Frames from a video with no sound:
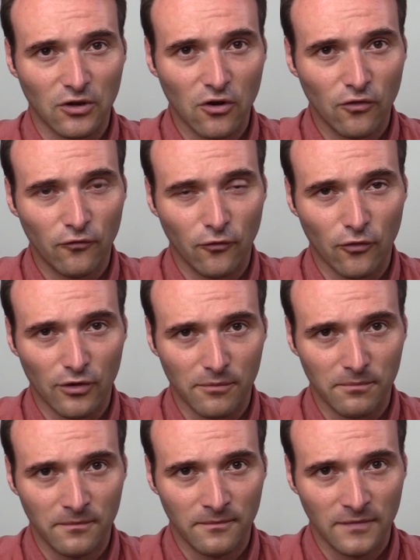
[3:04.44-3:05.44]
would go for,
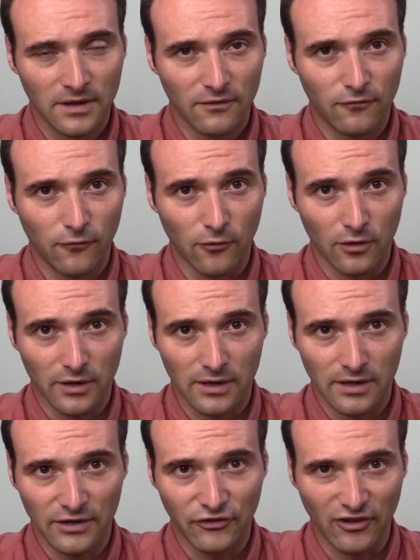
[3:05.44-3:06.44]
for
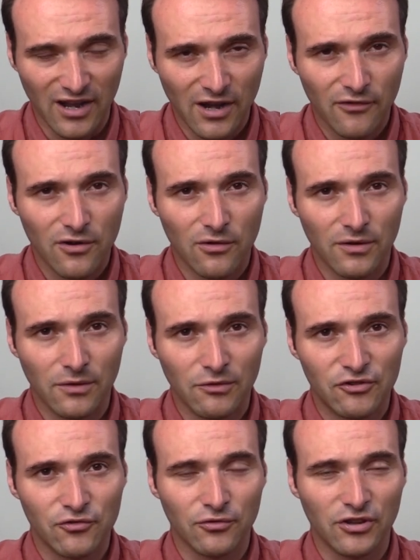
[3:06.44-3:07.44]
a scenario in
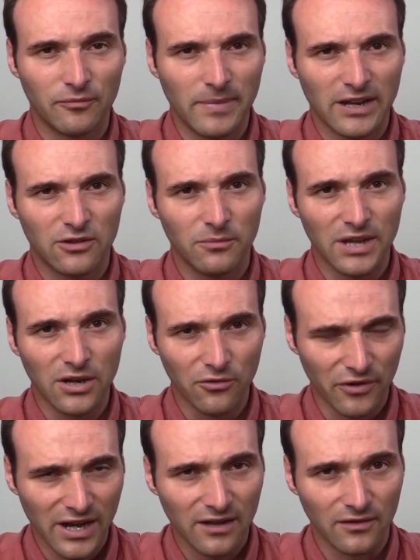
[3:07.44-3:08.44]
which you would expect to be
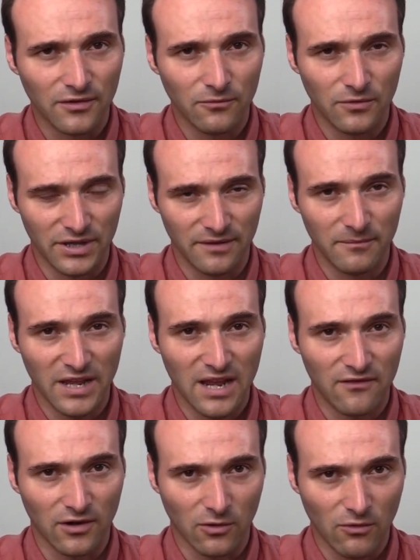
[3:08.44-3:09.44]
grilled with
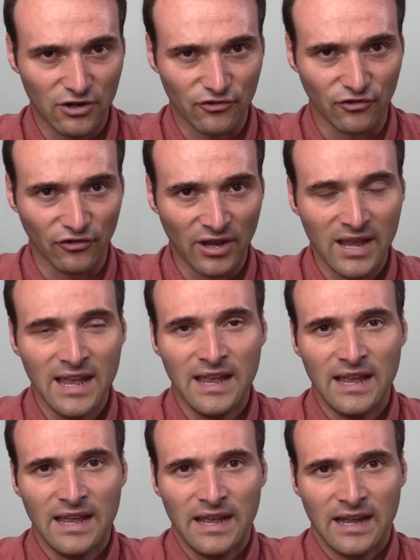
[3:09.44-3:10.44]
behavioral questions.
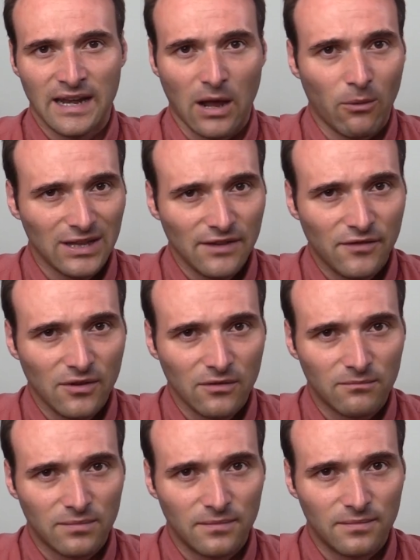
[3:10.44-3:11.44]
Now, what if
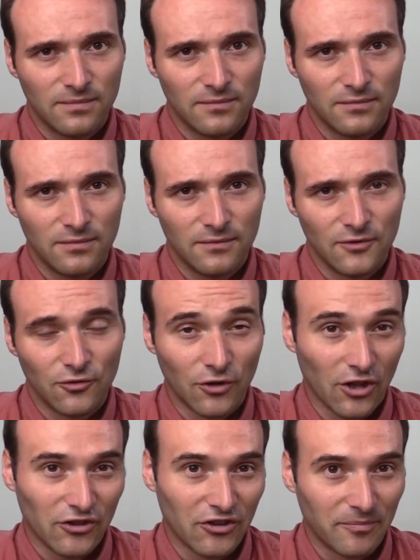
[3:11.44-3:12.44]
you do
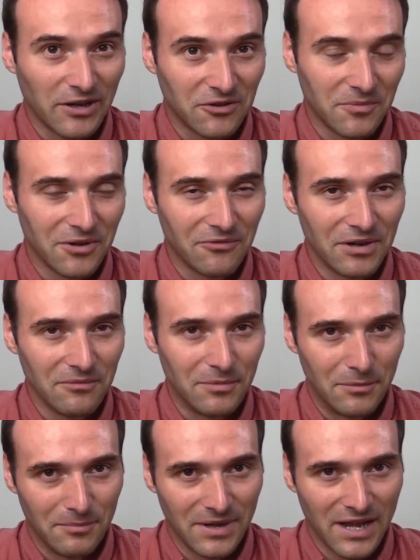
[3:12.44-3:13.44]
not expect to be grilled
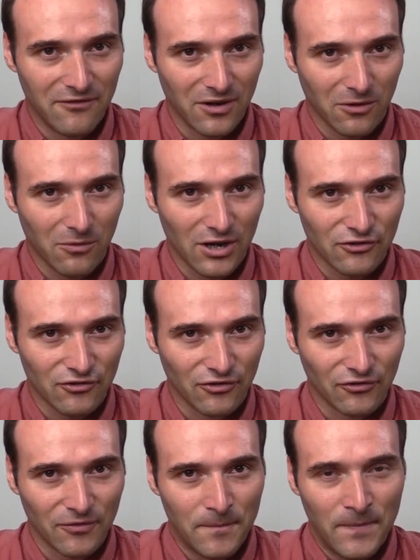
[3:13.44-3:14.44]
with behavioral
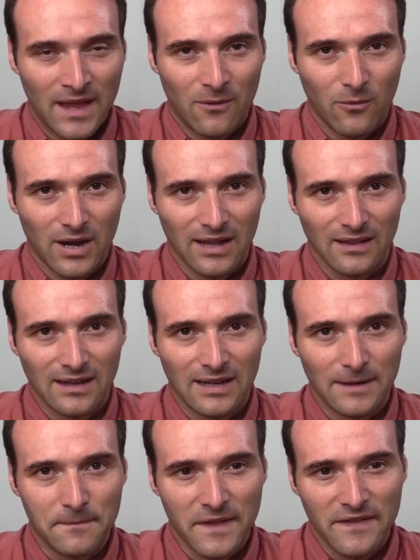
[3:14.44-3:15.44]
questions? Well,
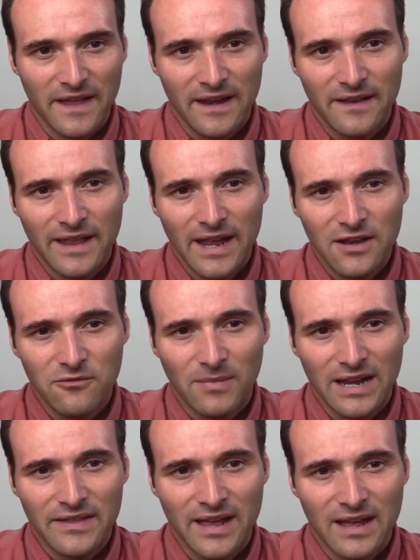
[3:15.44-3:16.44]
uh, th then you
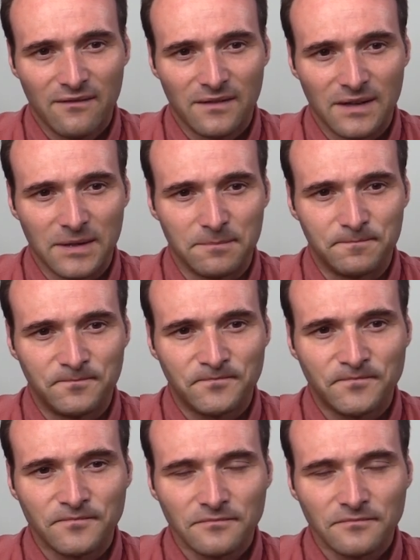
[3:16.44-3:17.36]
might have um,